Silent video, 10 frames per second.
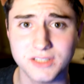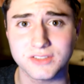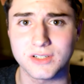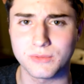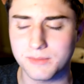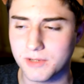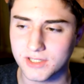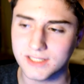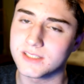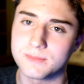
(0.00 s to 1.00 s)
military when I'm
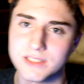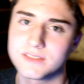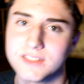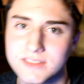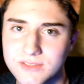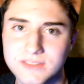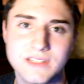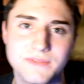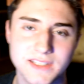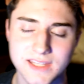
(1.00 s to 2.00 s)
already in the military so it's
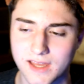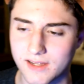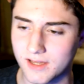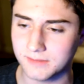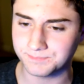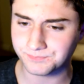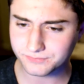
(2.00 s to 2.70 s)
stuff like that um,